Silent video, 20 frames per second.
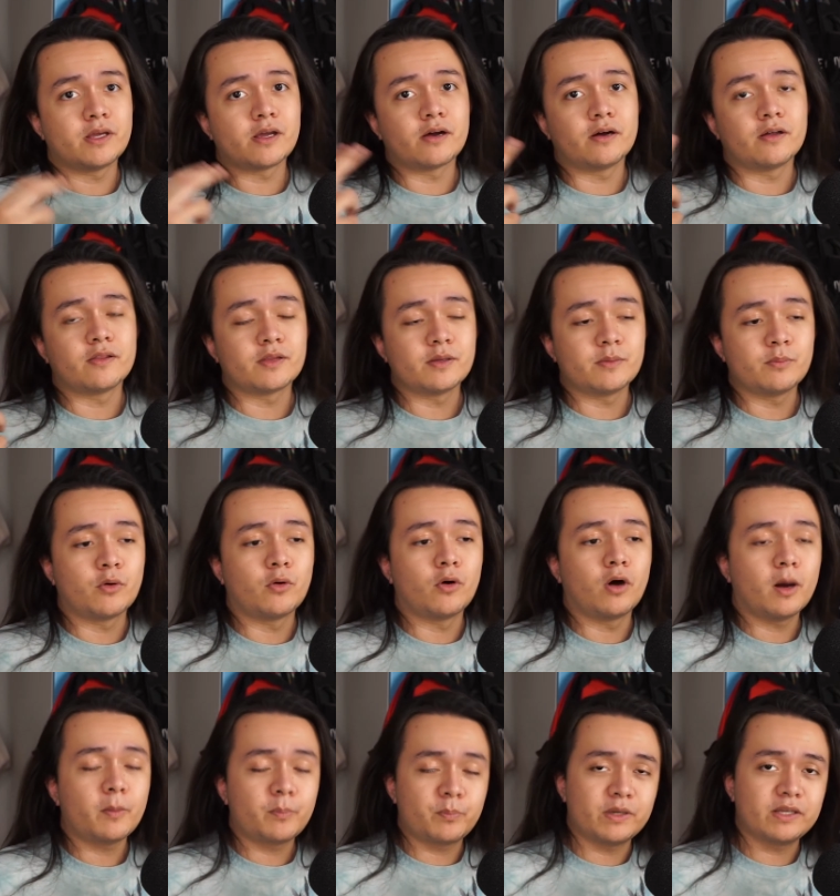on the more
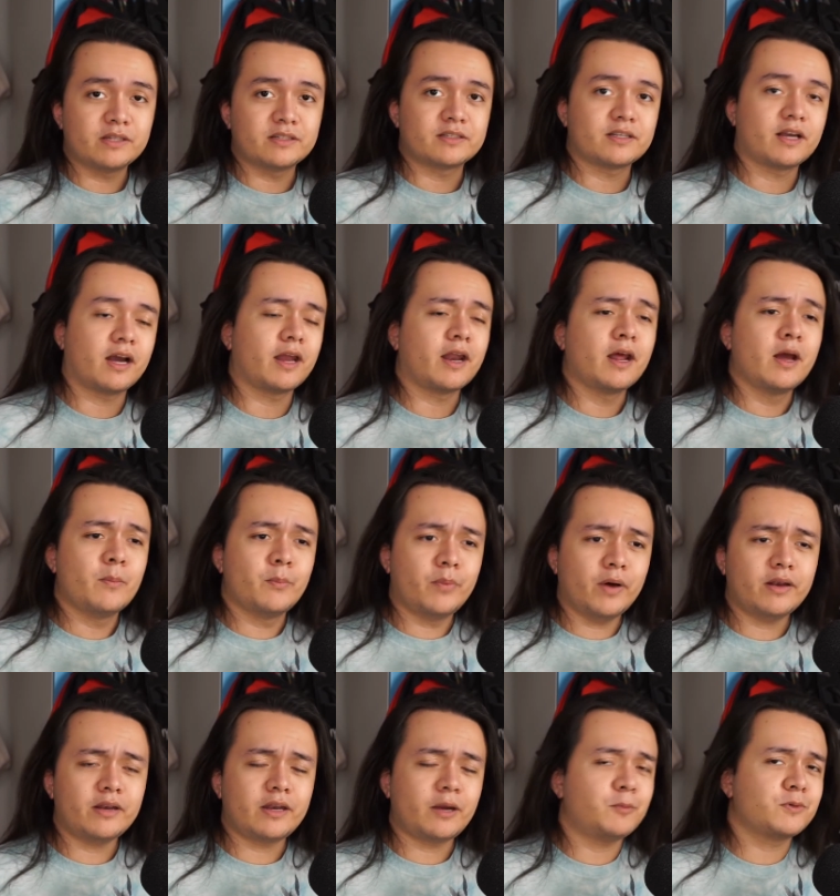upbeat side,
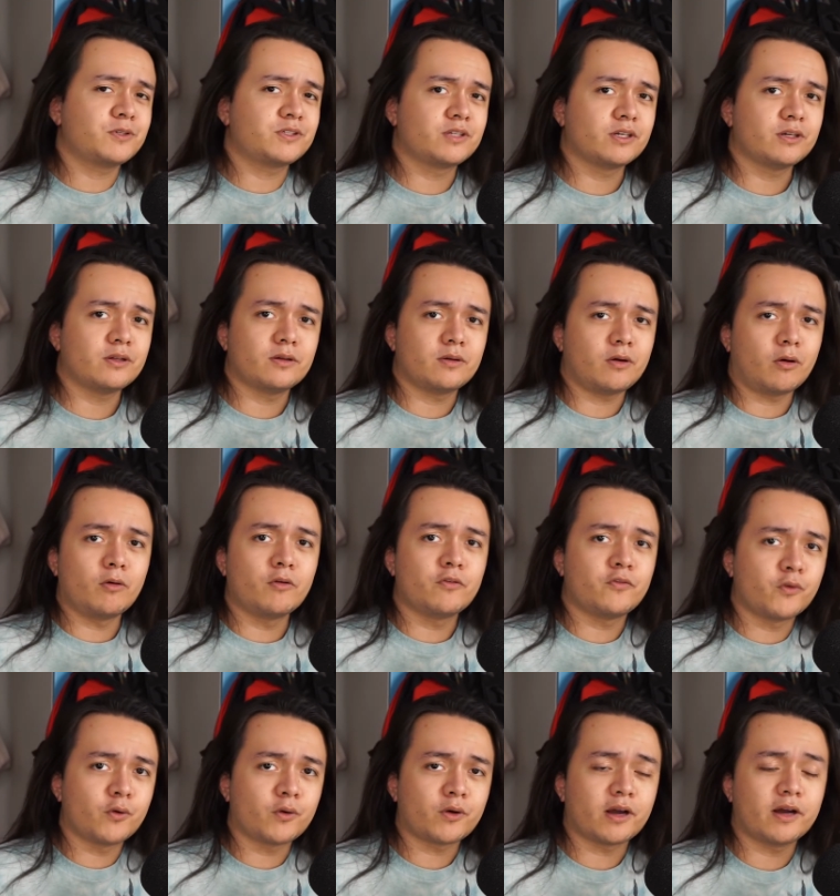but they were still all
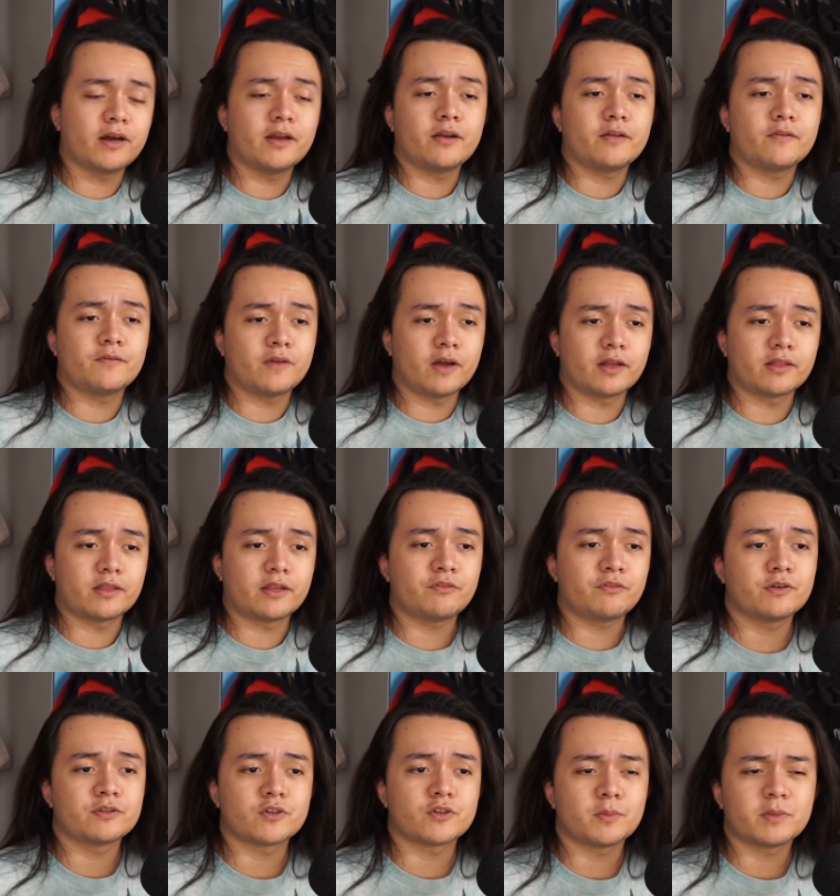four kind of uh,
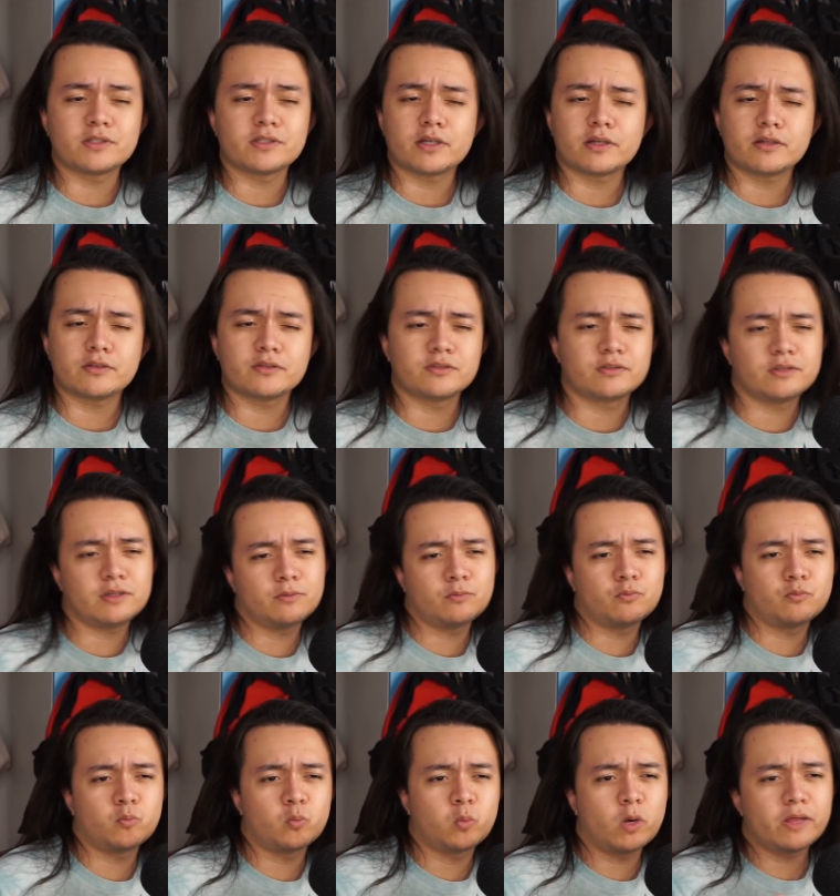different. So I'm excited to see
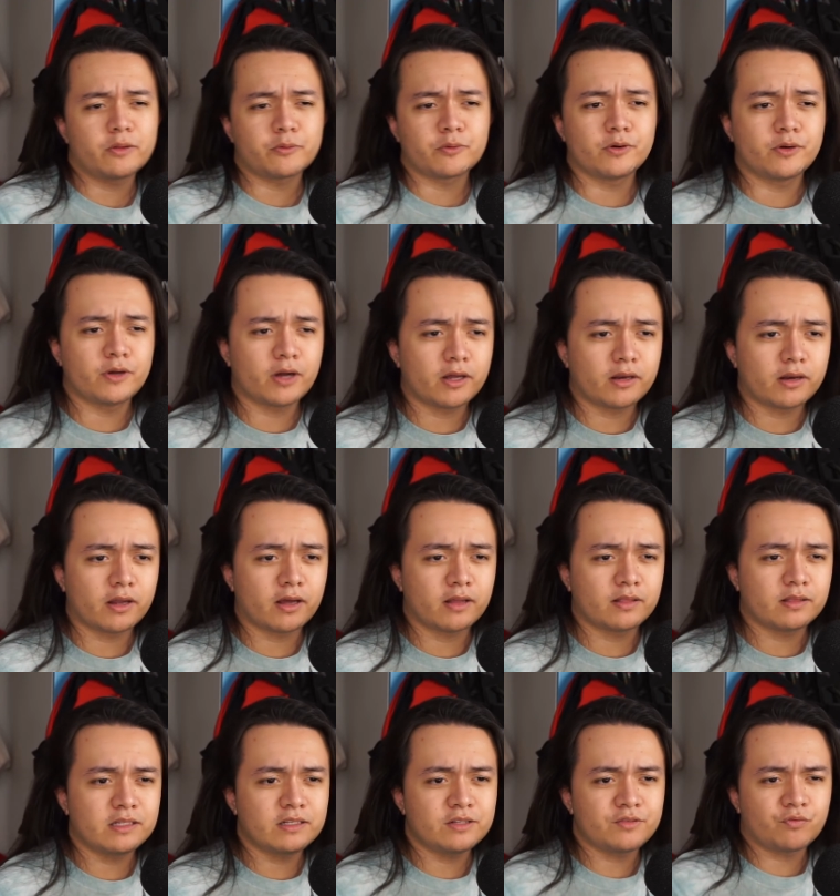whether or not uh,
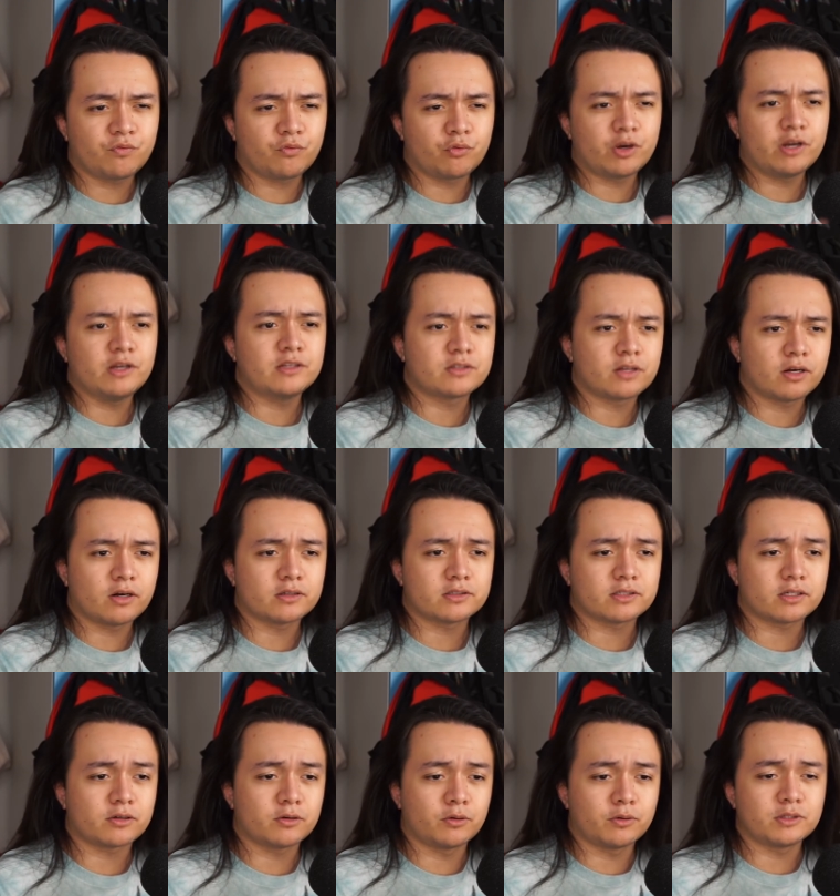these three songs
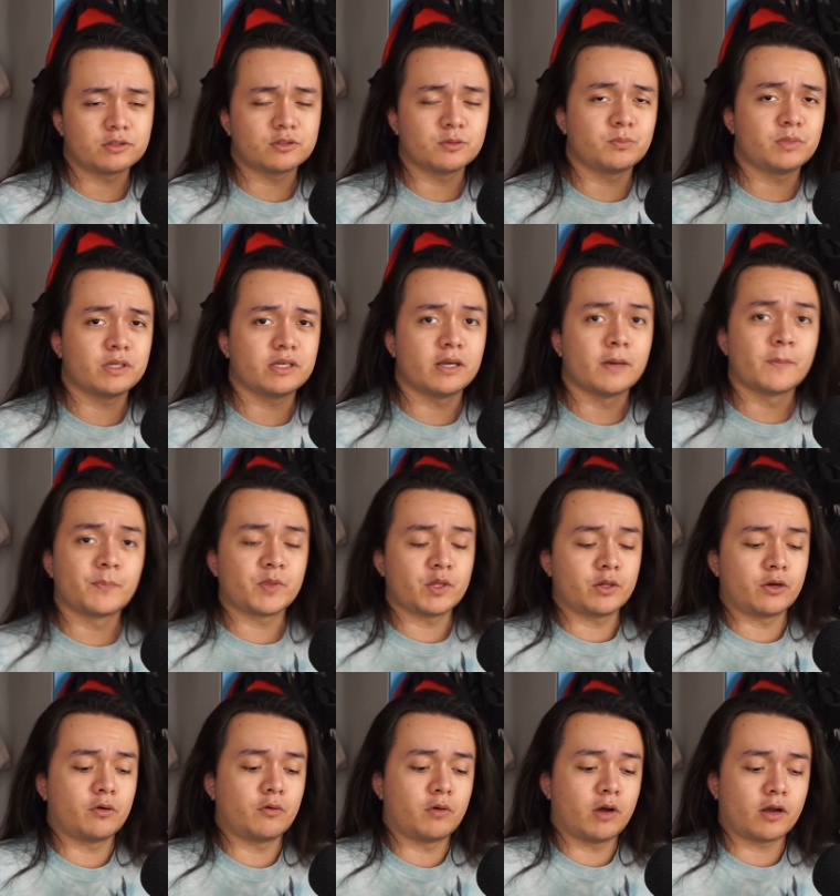are going to be, you
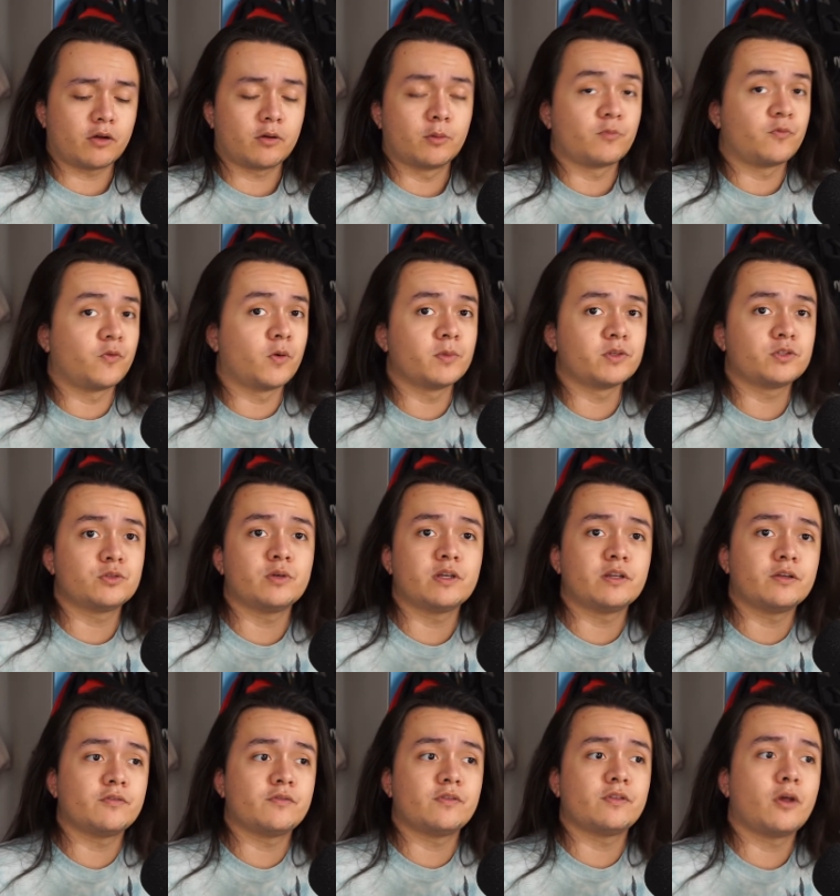know, uh, conforming to
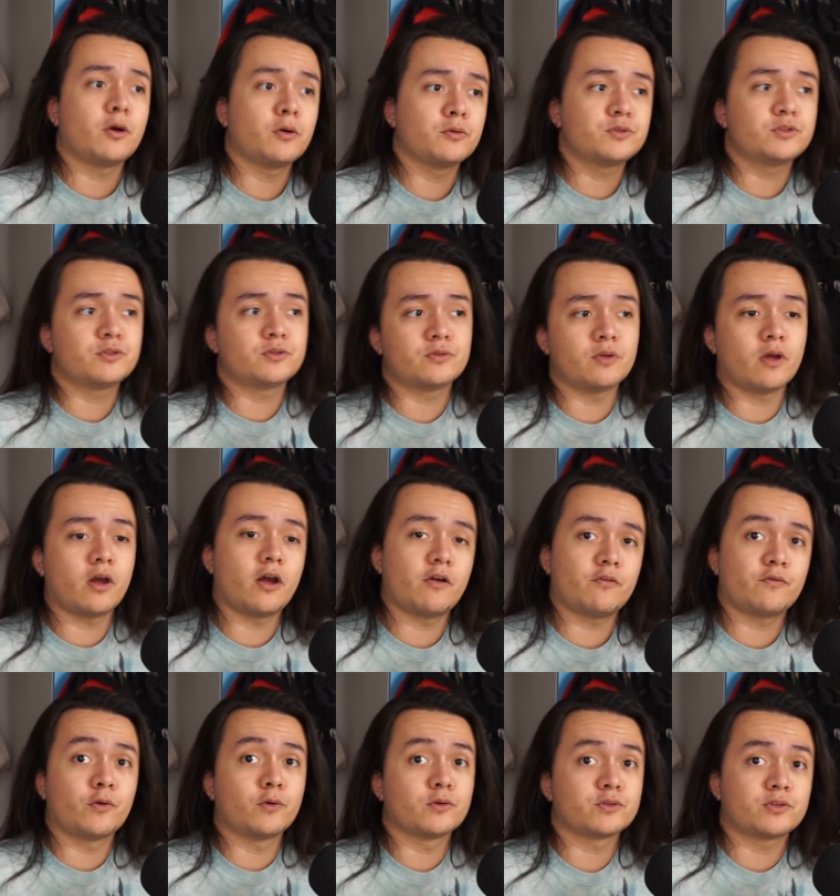any of those uh,
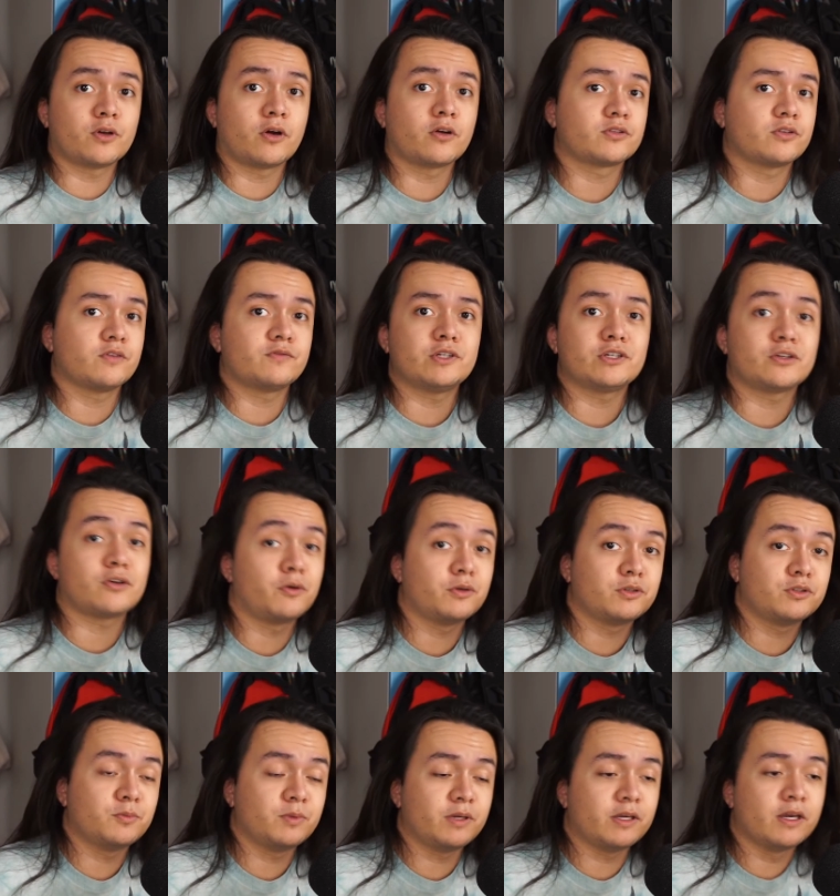four songs, if they're going to be